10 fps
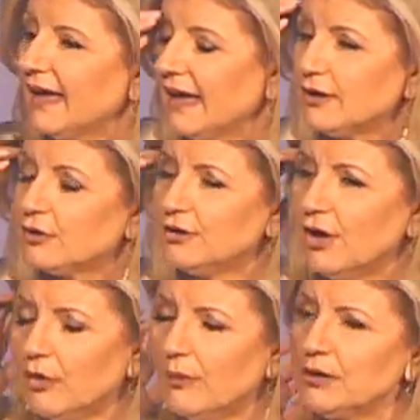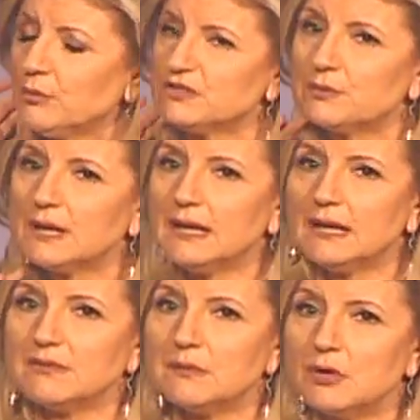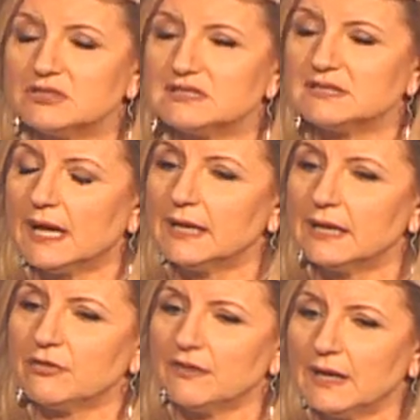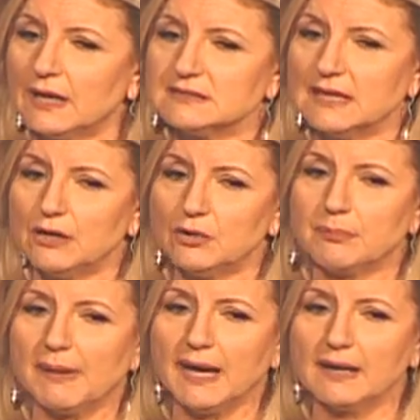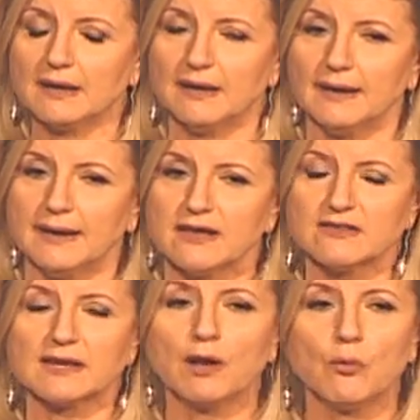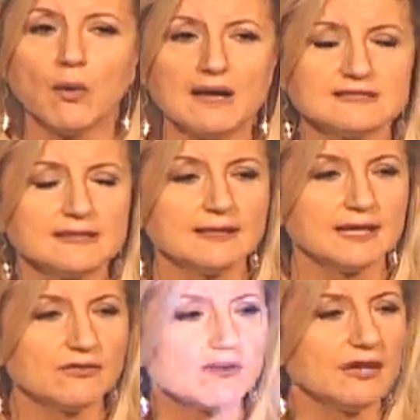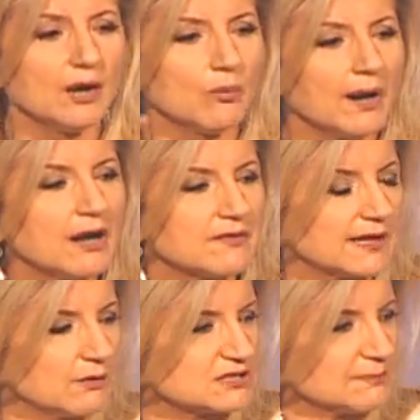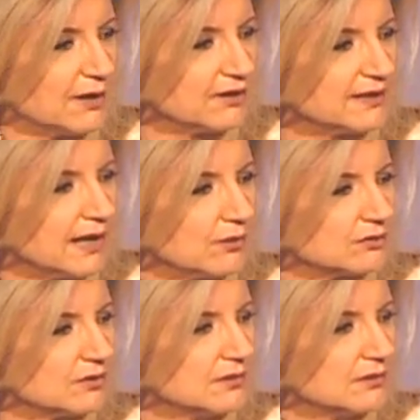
And you know what was really the most stunning thing as I look back, is that I wasn't even aware that I was burnt out.